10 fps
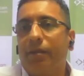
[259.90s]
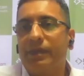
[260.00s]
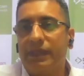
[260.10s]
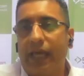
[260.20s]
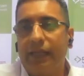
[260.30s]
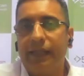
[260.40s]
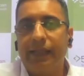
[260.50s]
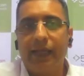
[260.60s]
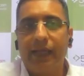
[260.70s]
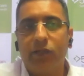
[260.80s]

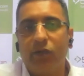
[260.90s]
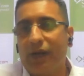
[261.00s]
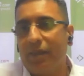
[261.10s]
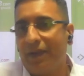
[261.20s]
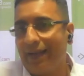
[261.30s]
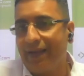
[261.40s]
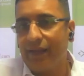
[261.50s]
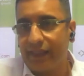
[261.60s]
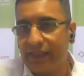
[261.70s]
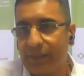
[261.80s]
personality and you are a millennial,
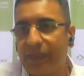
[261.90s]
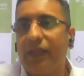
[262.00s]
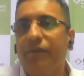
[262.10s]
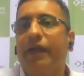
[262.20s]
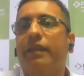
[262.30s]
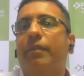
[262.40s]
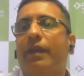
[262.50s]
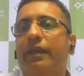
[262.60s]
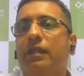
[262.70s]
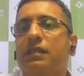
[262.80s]
that's typically where the
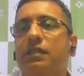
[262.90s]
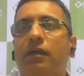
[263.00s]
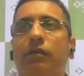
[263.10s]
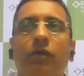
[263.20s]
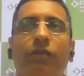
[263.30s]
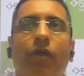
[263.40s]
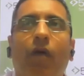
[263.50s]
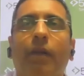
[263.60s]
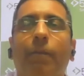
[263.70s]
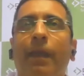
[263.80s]
millennials would
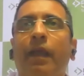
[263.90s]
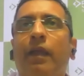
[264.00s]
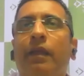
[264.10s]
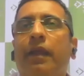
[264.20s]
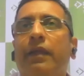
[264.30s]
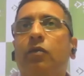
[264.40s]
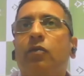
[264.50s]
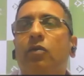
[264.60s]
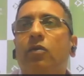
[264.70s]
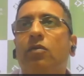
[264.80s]
fall, then you
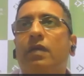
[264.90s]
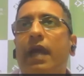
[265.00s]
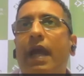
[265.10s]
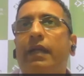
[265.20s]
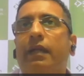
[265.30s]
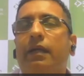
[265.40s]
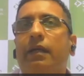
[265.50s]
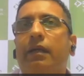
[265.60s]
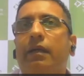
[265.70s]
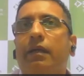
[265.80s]
could look at
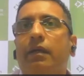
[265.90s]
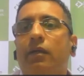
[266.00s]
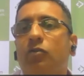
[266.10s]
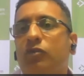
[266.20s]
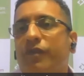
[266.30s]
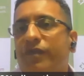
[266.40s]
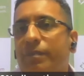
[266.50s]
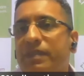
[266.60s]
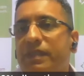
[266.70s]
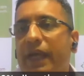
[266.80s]
close to
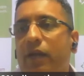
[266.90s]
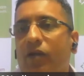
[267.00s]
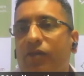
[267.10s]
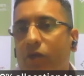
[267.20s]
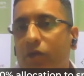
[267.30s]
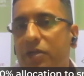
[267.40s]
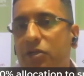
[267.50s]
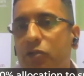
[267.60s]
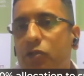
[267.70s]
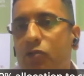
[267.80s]
50% of
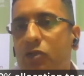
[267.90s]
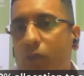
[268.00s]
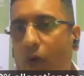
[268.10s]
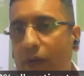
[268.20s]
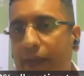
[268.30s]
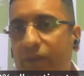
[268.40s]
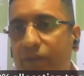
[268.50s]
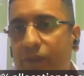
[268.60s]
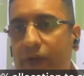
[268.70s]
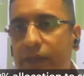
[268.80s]
allocation to small cap
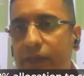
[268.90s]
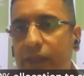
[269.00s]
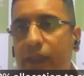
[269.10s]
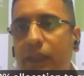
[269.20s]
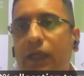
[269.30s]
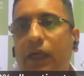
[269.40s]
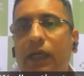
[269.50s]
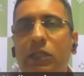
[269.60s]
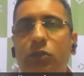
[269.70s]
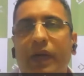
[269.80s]
funds,
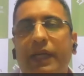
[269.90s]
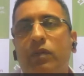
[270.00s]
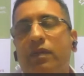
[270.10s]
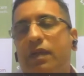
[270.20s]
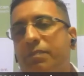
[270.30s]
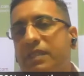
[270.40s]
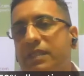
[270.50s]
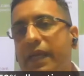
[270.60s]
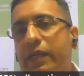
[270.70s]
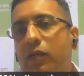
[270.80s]
20 to
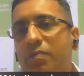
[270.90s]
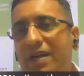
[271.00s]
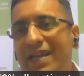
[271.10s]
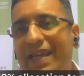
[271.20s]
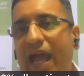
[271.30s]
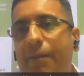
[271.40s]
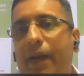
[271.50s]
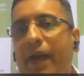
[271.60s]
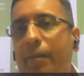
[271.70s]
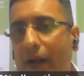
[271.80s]
30% to mid cap
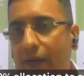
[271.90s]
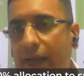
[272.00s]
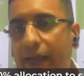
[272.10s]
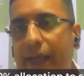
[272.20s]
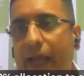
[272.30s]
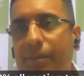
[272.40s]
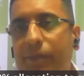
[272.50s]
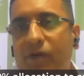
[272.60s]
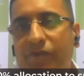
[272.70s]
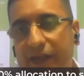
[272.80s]
and multi cap
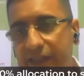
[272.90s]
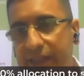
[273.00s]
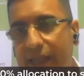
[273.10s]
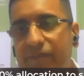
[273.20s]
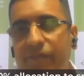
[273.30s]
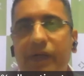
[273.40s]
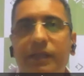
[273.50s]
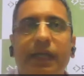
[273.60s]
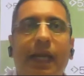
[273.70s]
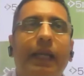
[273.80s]
or a flexi cap funds,
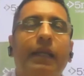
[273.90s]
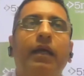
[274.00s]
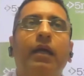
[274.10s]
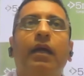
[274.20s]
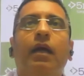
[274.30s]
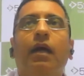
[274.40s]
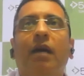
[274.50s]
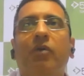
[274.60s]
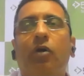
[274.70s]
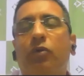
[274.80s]
and
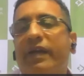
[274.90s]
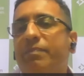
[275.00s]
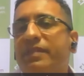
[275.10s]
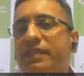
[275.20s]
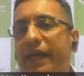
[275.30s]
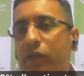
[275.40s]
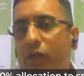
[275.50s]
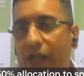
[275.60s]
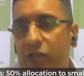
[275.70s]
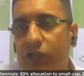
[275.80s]
about 20% to
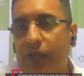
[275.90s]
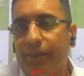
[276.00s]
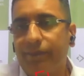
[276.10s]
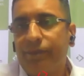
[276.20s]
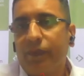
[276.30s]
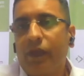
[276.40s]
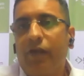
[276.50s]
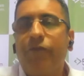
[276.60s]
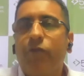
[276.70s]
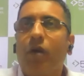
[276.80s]
large cap.
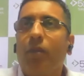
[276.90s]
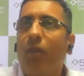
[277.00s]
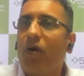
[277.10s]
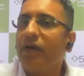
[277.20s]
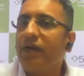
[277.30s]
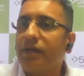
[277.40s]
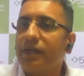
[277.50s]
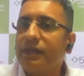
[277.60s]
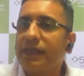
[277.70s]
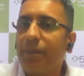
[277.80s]
If you're a moderate
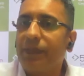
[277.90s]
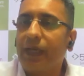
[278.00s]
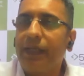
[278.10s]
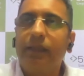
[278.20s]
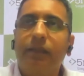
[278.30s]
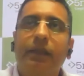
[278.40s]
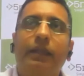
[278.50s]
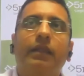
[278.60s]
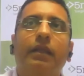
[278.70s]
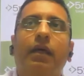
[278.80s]
risk appetite,
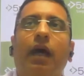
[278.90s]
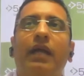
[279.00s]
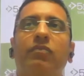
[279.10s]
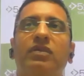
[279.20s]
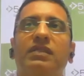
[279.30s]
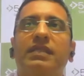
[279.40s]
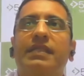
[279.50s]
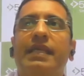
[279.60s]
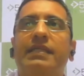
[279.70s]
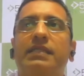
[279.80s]
then I would
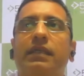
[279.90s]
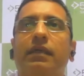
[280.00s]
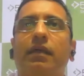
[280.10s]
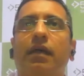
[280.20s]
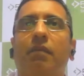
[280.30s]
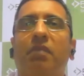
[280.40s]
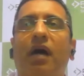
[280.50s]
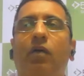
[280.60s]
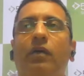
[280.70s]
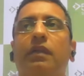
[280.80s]
suggest
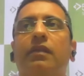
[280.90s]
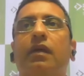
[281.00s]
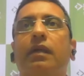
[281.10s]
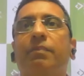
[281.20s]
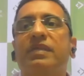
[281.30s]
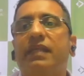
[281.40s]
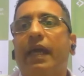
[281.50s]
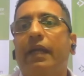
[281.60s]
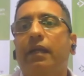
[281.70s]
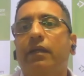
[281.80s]
about
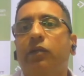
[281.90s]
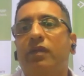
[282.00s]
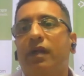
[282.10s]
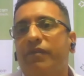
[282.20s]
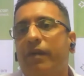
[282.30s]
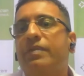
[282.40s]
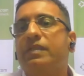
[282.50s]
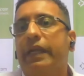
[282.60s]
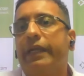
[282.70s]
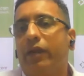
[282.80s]
30% to
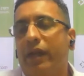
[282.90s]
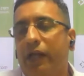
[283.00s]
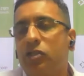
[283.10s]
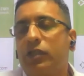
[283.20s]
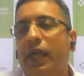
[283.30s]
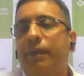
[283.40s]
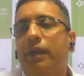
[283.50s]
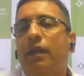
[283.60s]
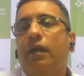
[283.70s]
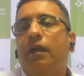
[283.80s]
35% on large cap,
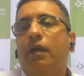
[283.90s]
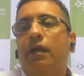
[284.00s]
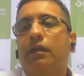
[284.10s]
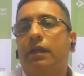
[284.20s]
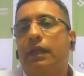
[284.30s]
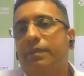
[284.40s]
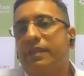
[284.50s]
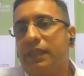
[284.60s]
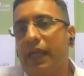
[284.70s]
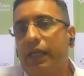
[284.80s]

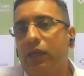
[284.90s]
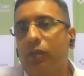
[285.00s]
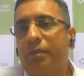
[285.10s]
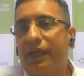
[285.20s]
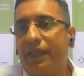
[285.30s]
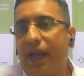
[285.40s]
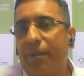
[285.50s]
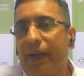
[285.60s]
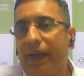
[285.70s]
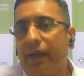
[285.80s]
30% to mid cap
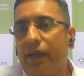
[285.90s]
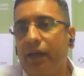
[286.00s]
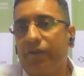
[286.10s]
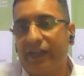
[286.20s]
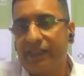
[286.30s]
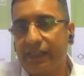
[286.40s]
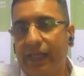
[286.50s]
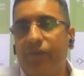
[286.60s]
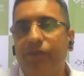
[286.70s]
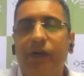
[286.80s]
and flexi
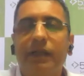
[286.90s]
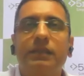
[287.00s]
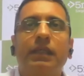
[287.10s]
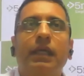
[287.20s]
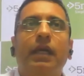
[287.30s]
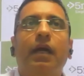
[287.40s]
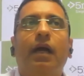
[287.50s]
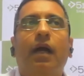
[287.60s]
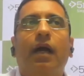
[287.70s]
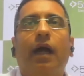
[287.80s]
cap funds,
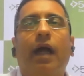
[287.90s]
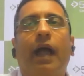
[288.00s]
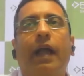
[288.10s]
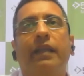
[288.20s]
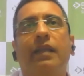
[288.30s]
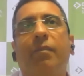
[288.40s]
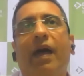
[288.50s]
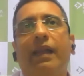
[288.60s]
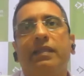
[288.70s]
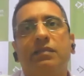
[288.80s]
and the
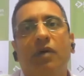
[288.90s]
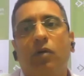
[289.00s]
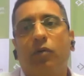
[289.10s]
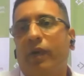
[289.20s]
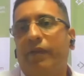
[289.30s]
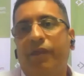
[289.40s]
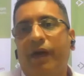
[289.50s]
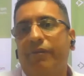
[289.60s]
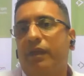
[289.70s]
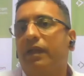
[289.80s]
balance about
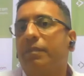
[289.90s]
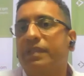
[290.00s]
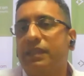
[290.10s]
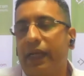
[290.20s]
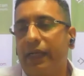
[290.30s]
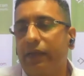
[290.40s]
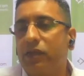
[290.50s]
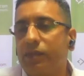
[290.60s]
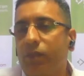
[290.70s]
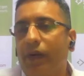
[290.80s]
25-30% into
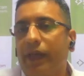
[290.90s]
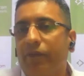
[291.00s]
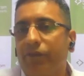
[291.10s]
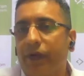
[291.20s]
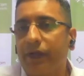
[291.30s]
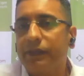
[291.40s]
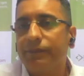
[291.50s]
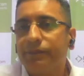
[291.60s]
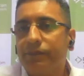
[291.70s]
small cap funds.